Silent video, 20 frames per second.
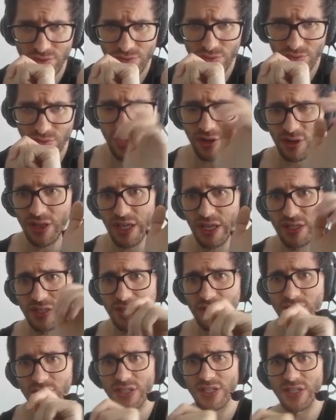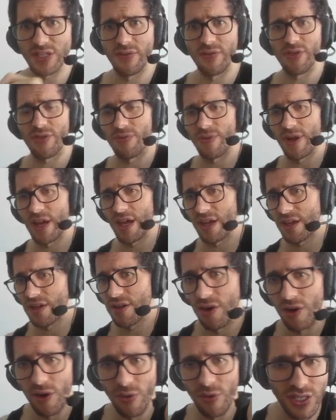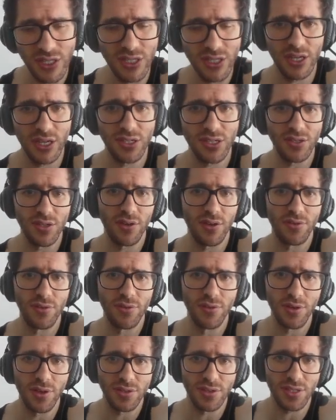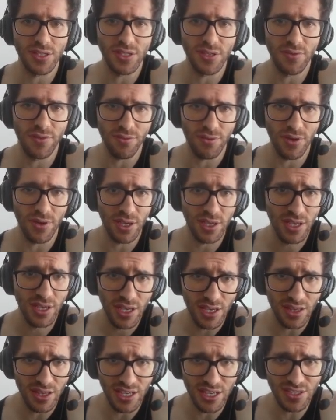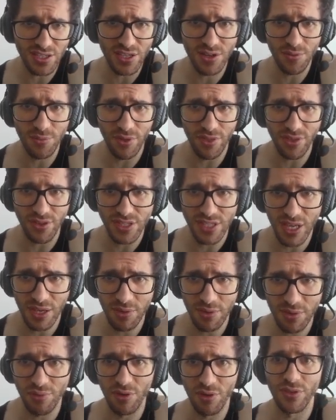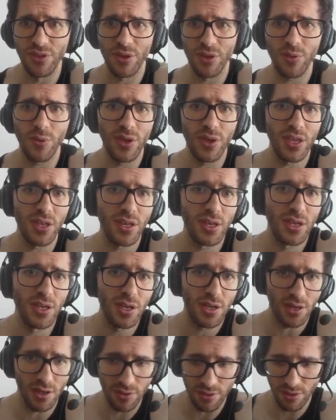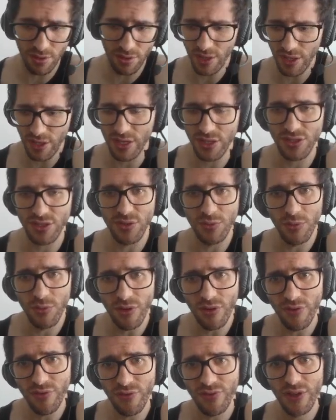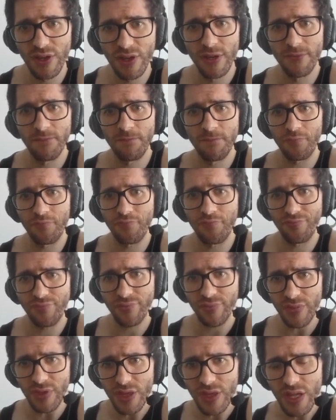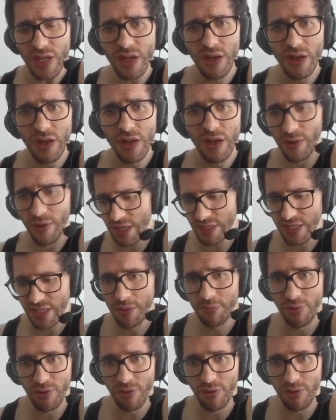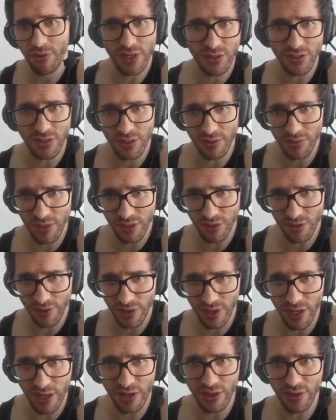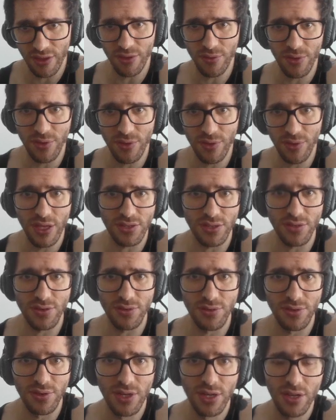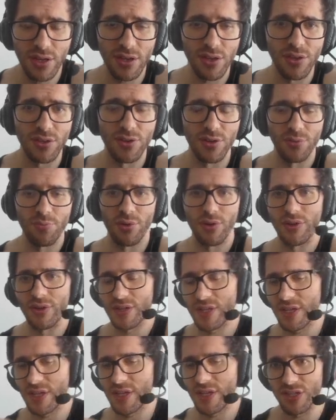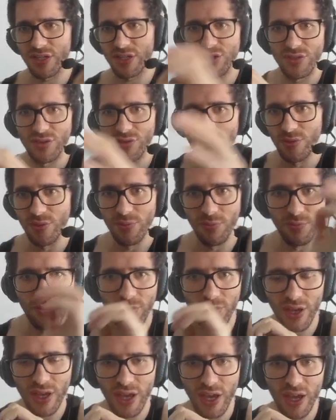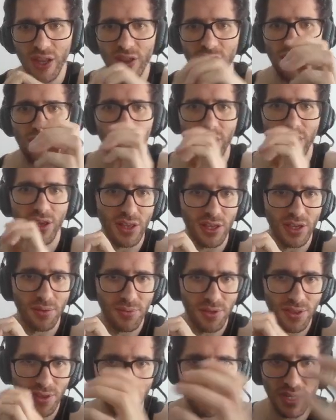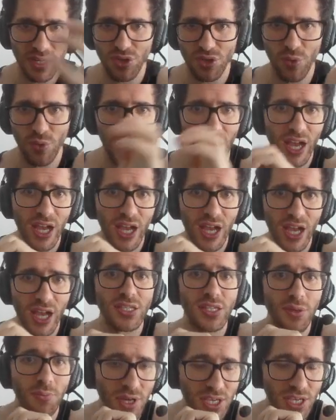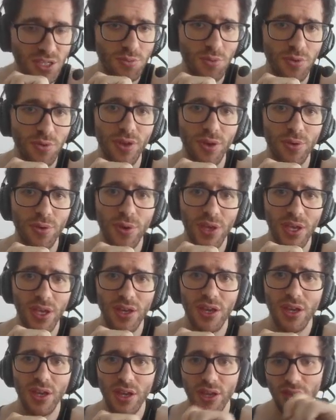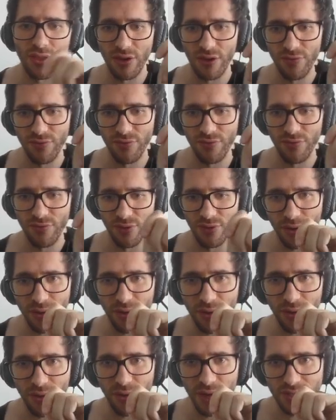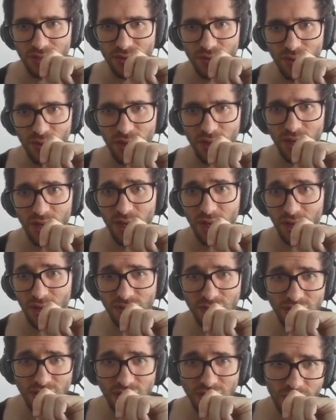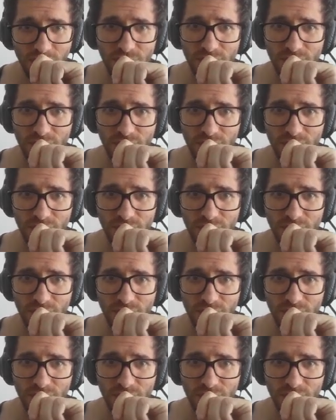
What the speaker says: Rook lands on the 7th rank. Always nice to have a rook on the 7th rank. It lands here with a tempo on the queen. Now the queen has to move. A tempo because, I mean, you're hitting the queen, so your opponent can't just do anything. Like, I mean, they must react, they must move the queen, and therefore you got the rook on the 7th